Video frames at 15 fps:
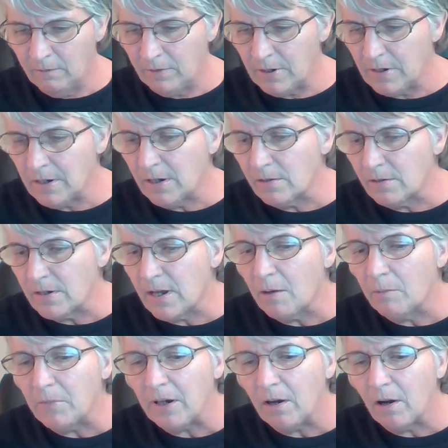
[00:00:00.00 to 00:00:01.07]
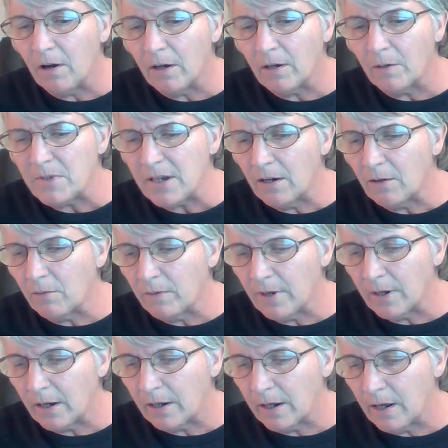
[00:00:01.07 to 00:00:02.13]
It tells how many items. I don't
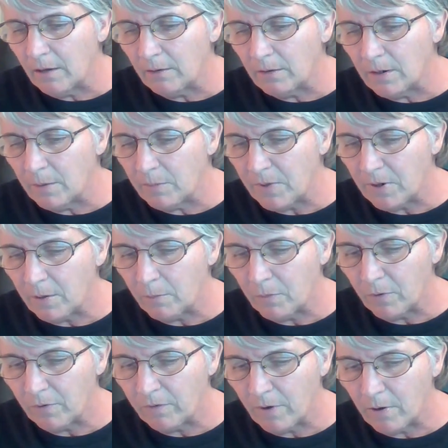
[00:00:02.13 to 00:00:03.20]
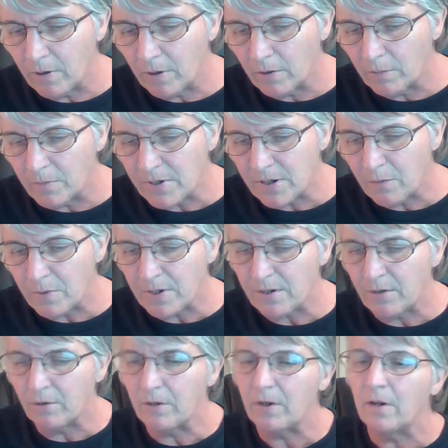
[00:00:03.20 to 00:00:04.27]
think I counted up the number of items that was
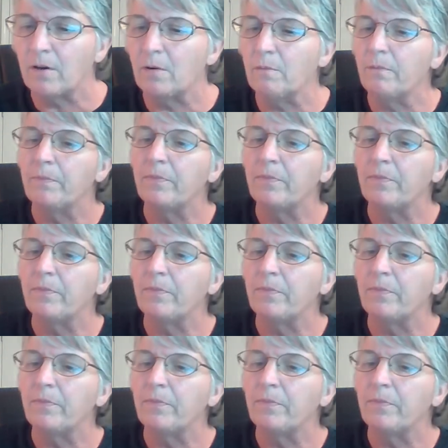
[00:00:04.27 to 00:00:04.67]
on here.